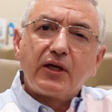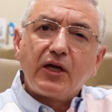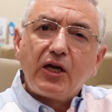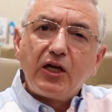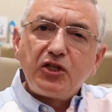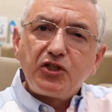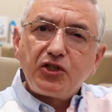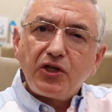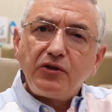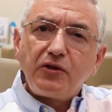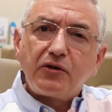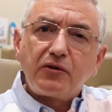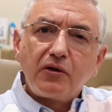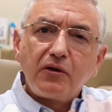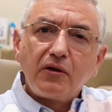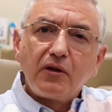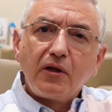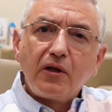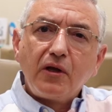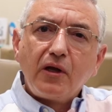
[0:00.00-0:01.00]
In
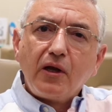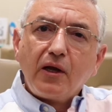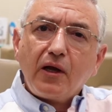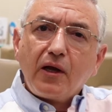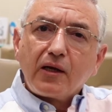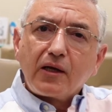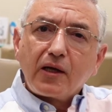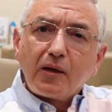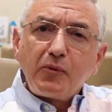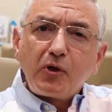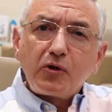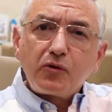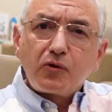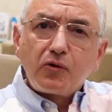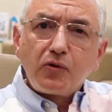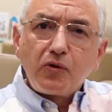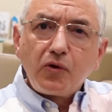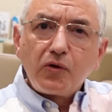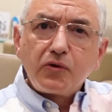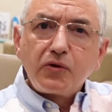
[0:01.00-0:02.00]
general, common
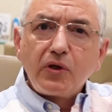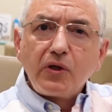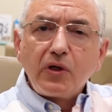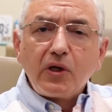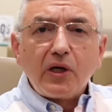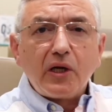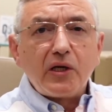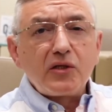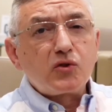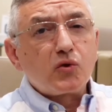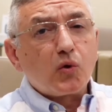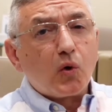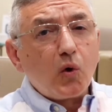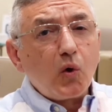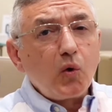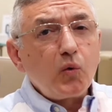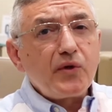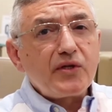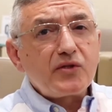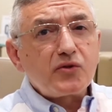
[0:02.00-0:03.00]
cold is
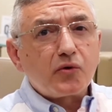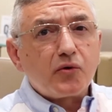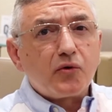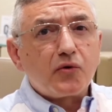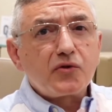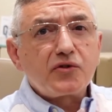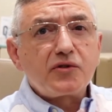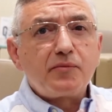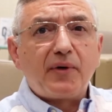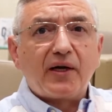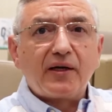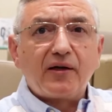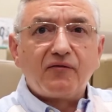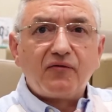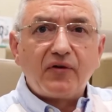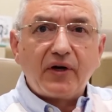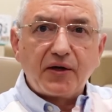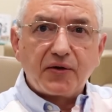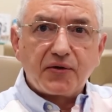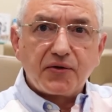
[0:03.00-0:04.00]
always caused by a
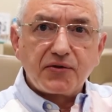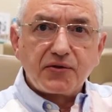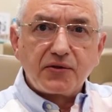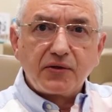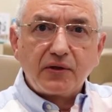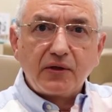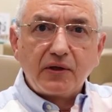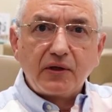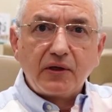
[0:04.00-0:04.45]
virus,